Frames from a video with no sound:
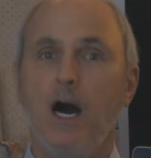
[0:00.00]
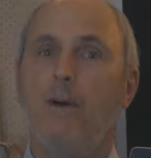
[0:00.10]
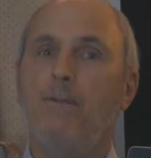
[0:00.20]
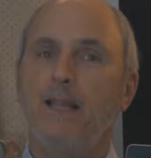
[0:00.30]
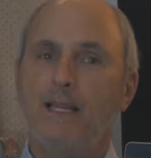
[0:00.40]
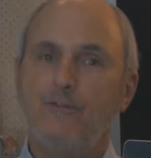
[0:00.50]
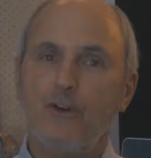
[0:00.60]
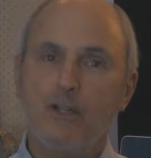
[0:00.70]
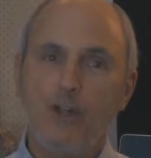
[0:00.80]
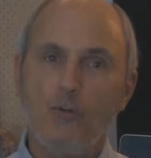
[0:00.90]
a plan for
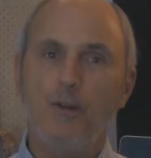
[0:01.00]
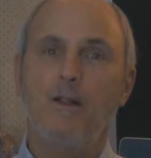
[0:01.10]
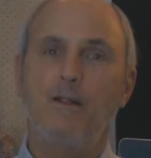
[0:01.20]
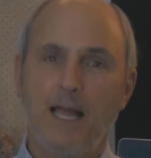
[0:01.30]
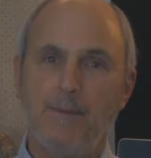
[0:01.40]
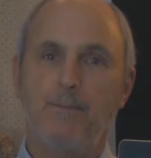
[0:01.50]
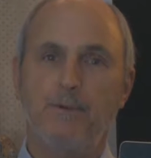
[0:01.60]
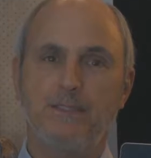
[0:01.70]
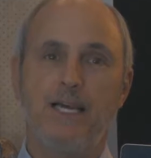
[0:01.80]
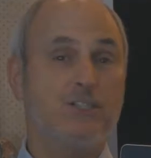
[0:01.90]
global climate
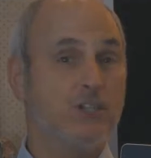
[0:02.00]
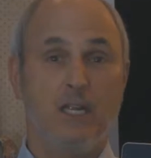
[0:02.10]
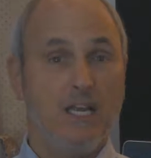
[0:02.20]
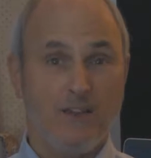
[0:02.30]
protection